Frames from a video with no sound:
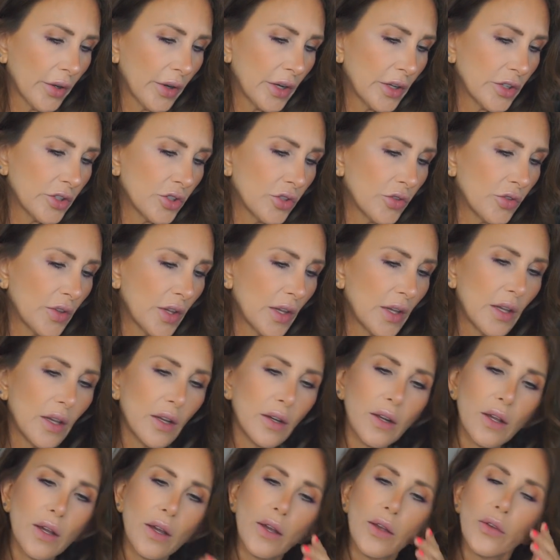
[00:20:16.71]
as you think
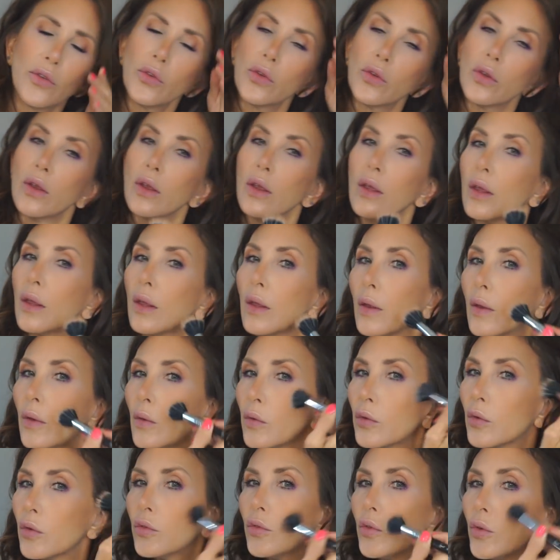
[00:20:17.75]
it does.
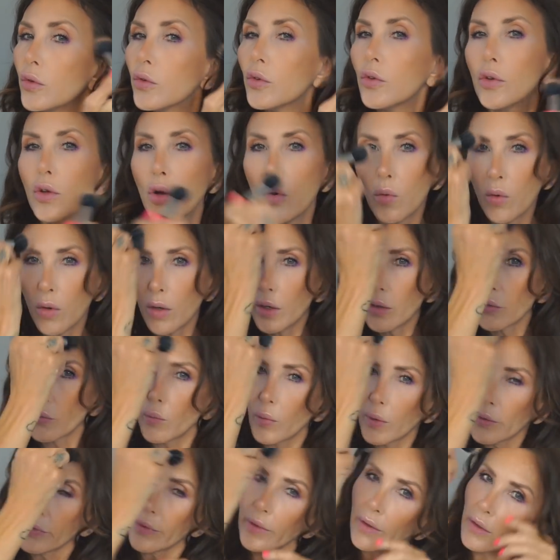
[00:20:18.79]
So just go on
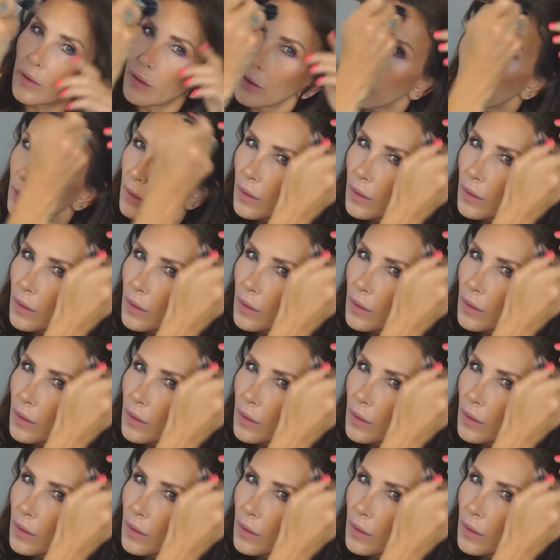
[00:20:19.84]
with it.